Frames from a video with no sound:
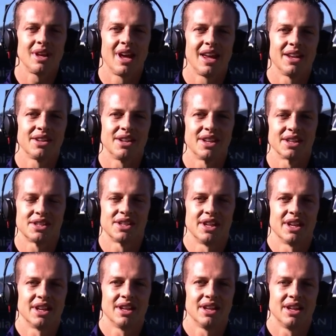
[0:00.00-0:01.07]
And here,
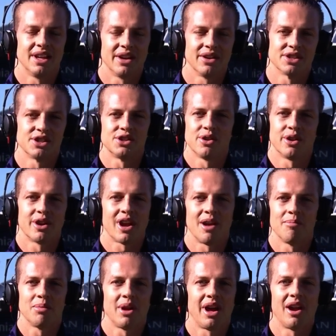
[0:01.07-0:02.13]
sitting here as a
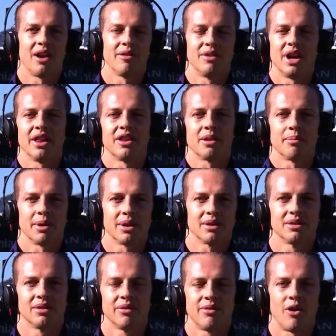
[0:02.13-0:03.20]
200-game player, I have nothing but
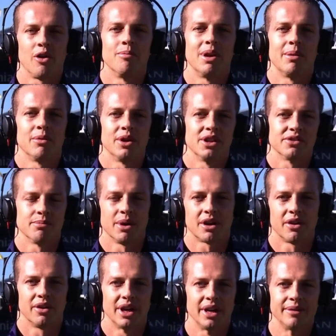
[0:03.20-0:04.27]
fond memories of my career.